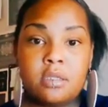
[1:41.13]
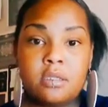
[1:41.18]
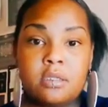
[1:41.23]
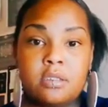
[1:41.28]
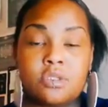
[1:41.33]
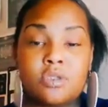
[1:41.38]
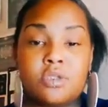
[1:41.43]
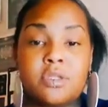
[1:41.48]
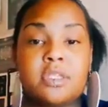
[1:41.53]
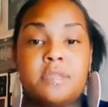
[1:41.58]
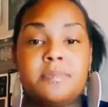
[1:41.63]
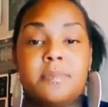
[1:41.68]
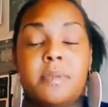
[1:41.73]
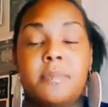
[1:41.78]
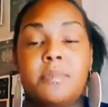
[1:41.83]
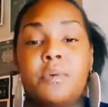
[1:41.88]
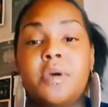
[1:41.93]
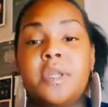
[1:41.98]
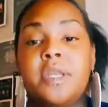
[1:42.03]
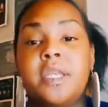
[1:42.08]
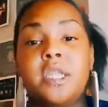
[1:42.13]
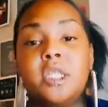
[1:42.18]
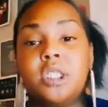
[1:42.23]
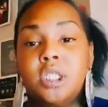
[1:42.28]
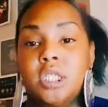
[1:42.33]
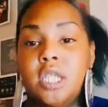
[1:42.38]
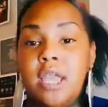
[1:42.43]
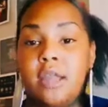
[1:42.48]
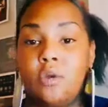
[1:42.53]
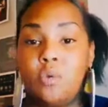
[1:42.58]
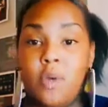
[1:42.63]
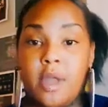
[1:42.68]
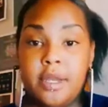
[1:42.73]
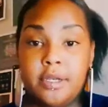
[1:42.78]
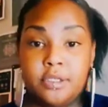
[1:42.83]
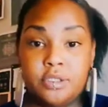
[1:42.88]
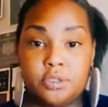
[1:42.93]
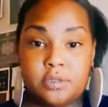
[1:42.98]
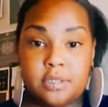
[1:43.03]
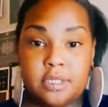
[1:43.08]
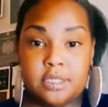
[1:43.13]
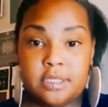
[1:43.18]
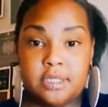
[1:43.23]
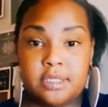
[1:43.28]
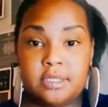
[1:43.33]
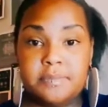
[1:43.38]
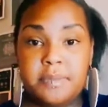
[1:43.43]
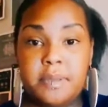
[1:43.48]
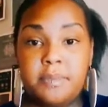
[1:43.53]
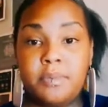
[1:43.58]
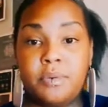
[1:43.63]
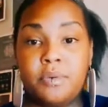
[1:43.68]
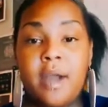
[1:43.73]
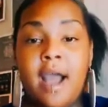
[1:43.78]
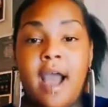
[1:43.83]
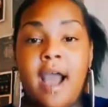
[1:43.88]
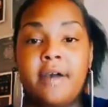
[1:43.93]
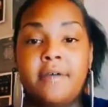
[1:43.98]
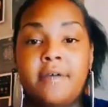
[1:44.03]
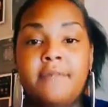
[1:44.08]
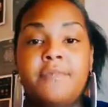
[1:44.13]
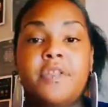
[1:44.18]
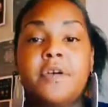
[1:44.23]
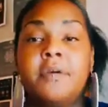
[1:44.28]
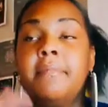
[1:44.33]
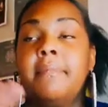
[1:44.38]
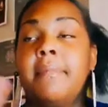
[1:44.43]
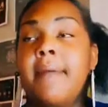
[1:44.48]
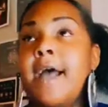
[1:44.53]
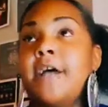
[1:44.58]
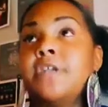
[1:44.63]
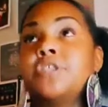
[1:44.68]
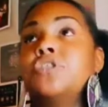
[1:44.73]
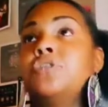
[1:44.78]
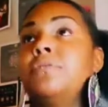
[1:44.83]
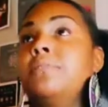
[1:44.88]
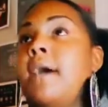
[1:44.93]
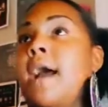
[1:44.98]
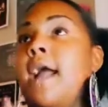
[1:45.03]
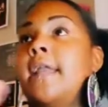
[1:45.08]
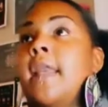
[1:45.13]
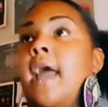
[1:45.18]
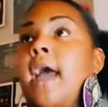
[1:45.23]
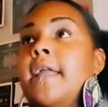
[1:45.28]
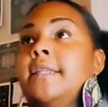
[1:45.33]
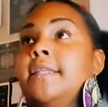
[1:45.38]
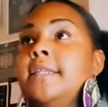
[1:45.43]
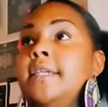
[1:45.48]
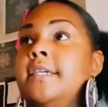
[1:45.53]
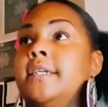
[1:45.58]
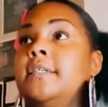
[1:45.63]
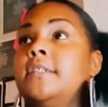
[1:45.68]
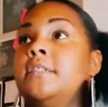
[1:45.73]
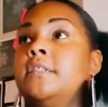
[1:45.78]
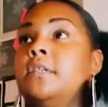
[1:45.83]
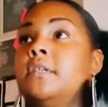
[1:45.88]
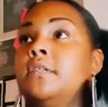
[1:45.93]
So these people initiate a way to do it. These people have the mastermind ideas